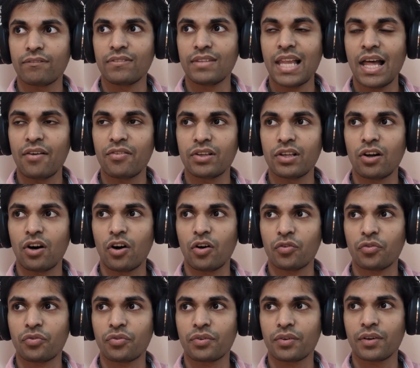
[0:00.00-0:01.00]
level
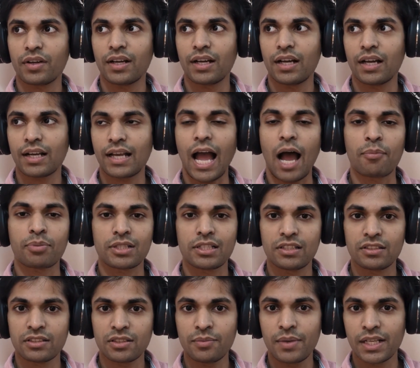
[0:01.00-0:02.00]
of
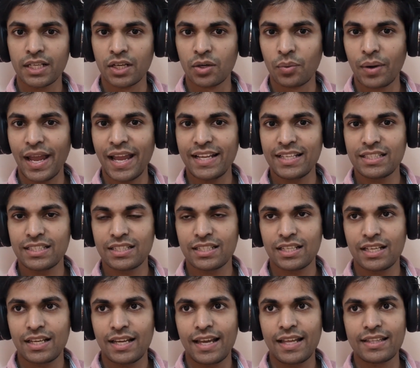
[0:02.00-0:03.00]
capitalism ingrained
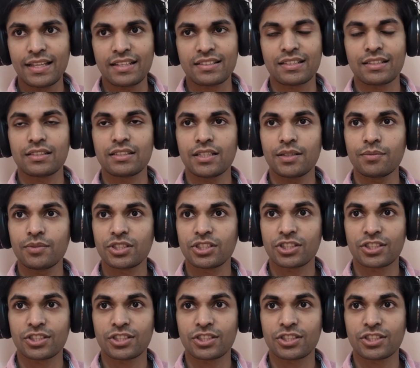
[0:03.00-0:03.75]
in their systems.